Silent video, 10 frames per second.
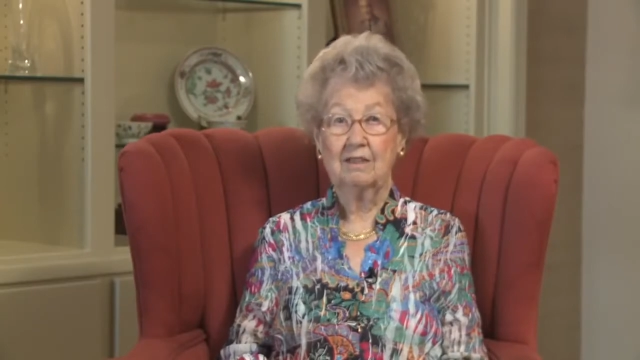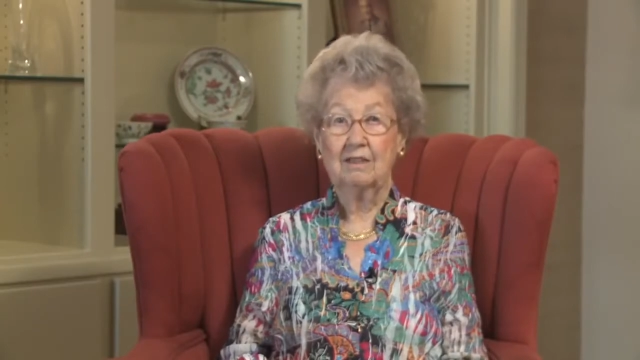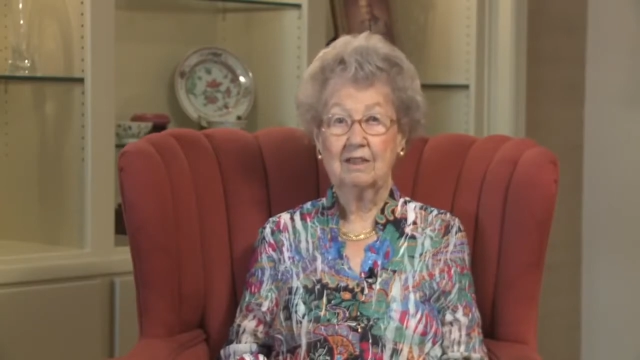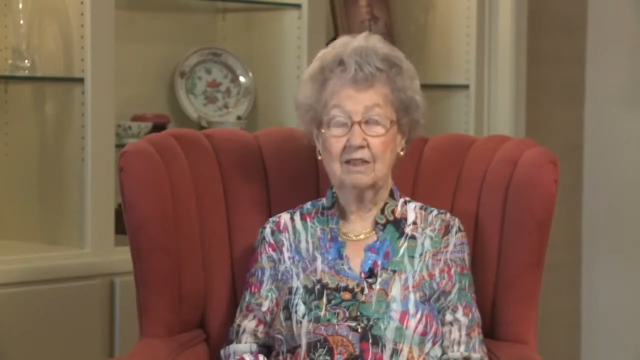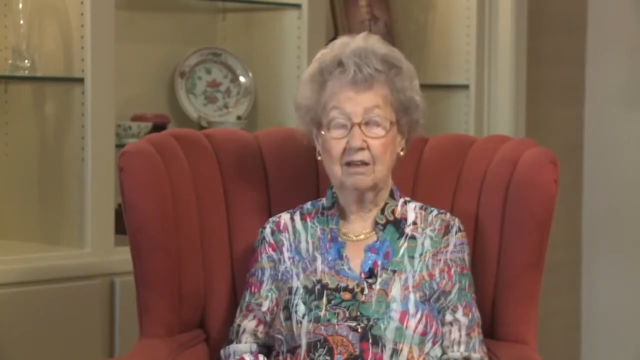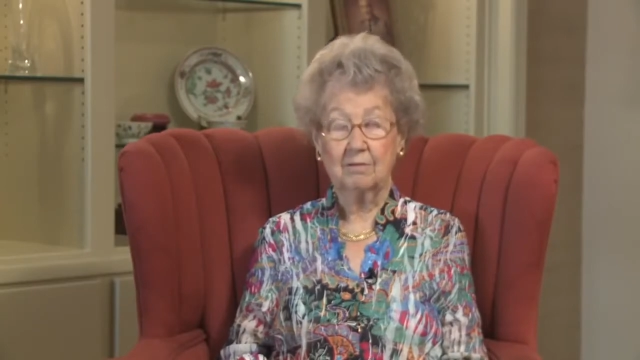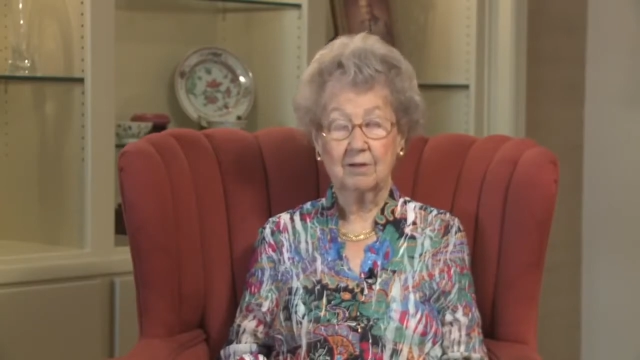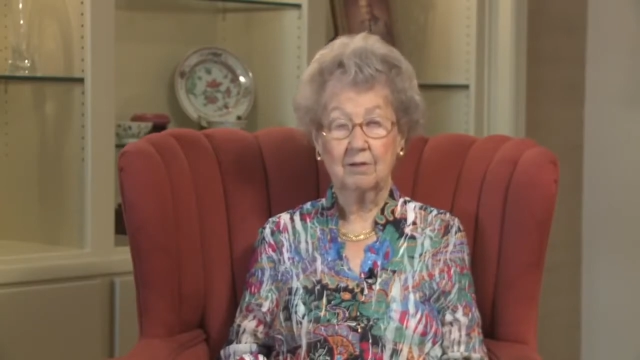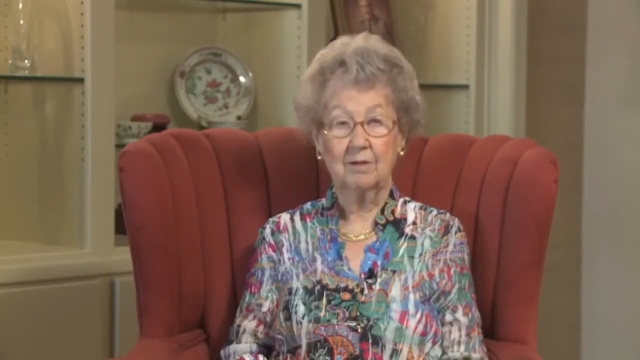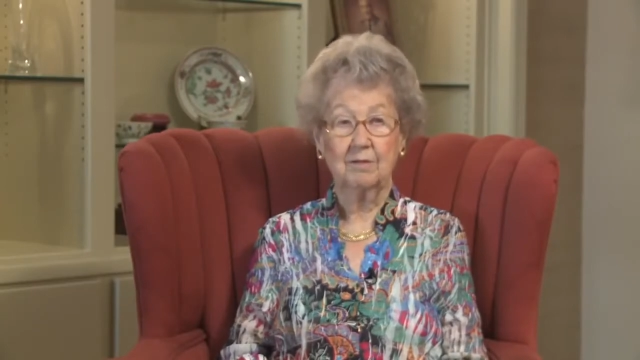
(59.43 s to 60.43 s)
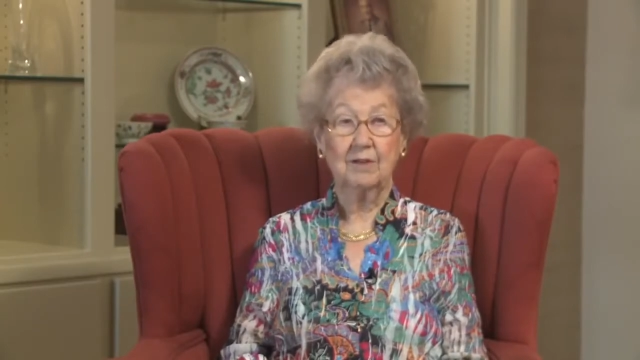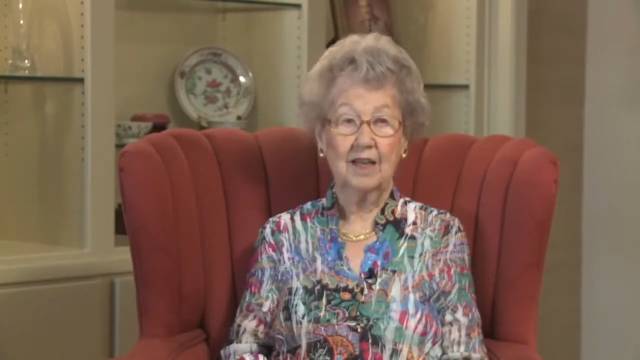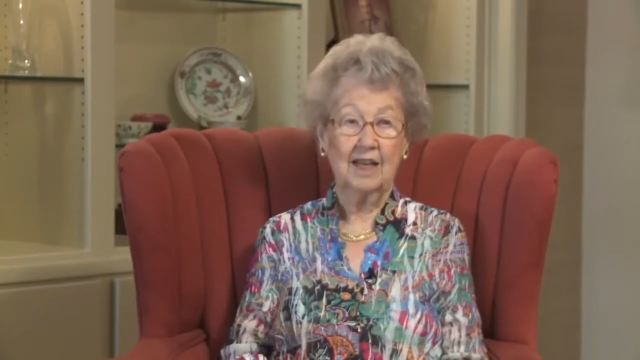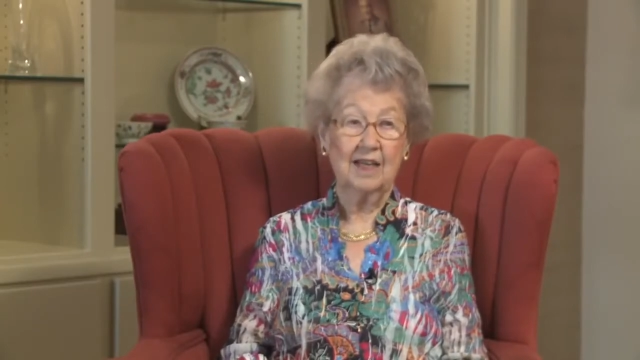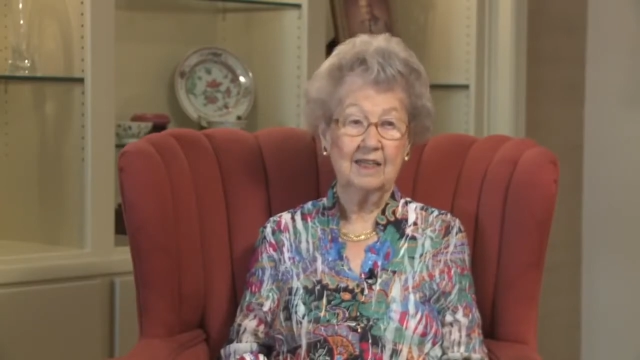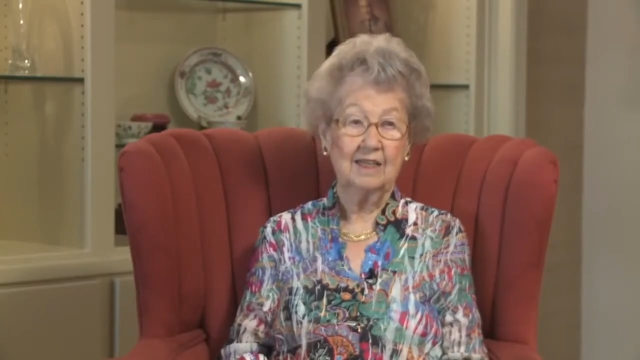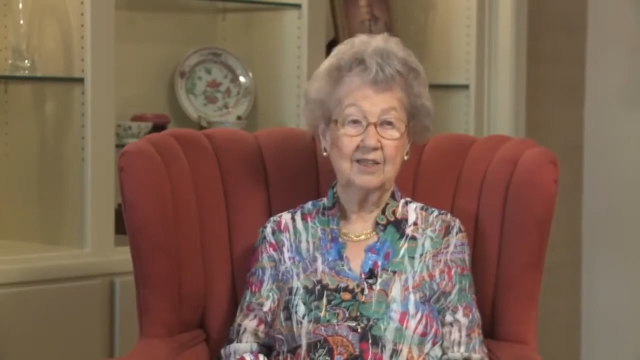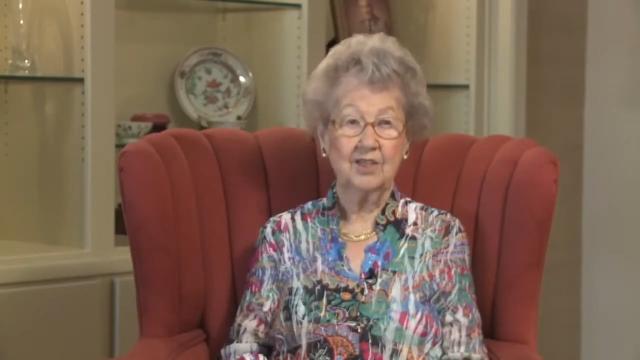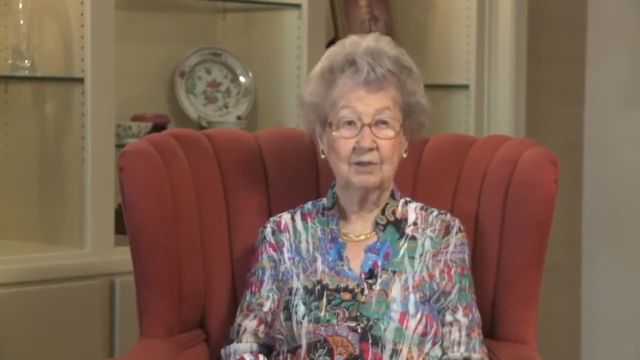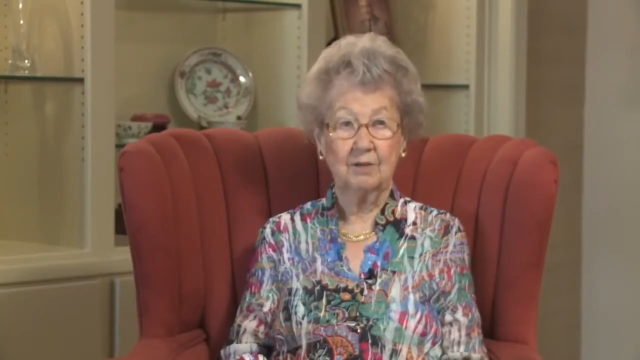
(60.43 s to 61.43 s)
start with what we had and
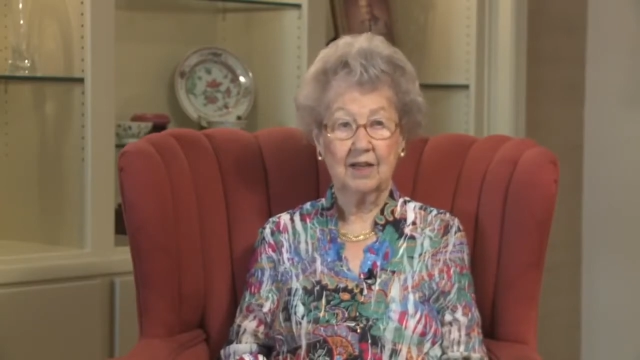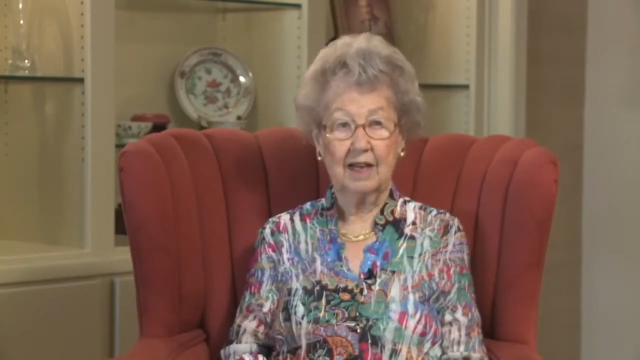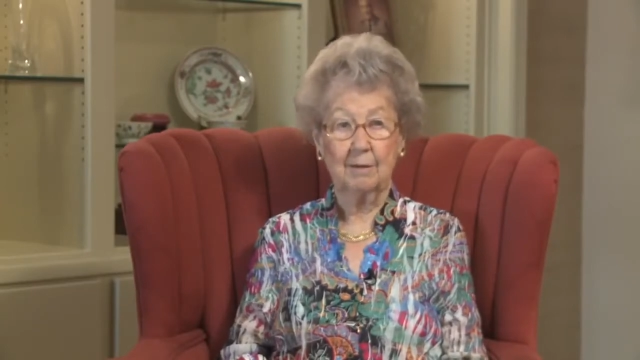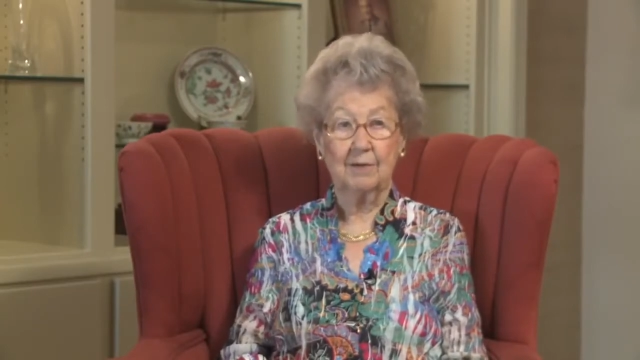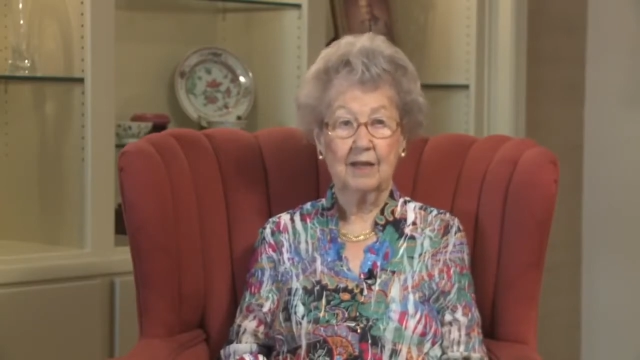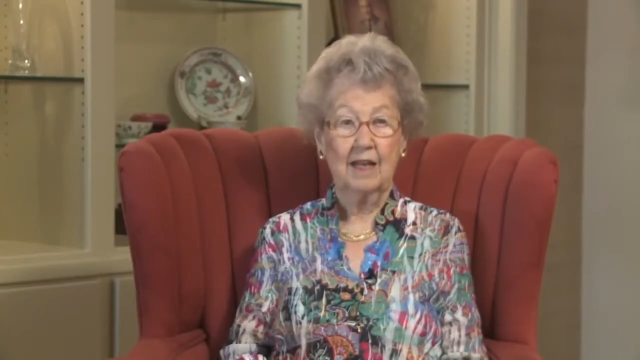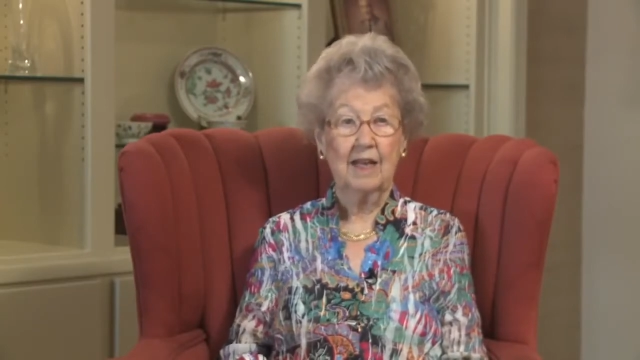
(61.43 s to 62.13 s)
see what happened,